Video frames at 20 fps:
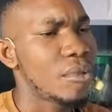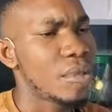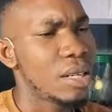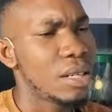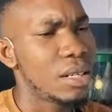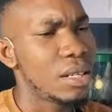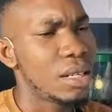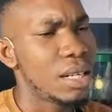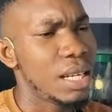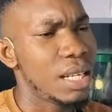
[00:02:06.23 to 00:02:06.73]

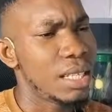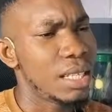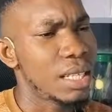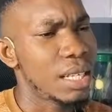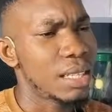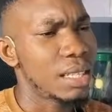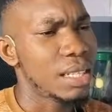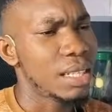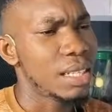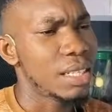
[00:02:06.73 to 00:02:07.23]
Less than
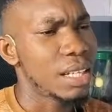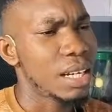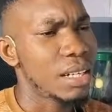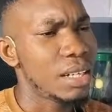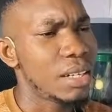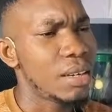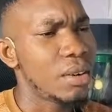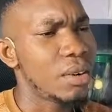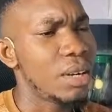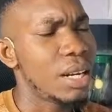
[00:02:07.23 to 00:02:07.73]

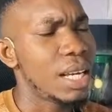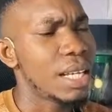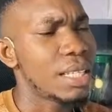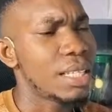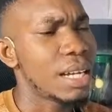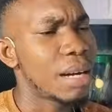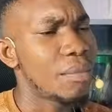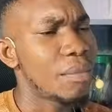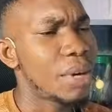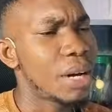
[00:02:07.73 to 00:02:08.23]
tertiary or less
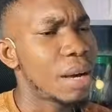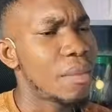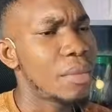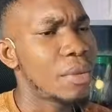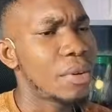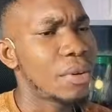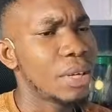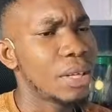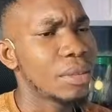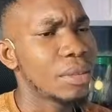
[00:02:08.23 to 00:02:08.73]
than primary.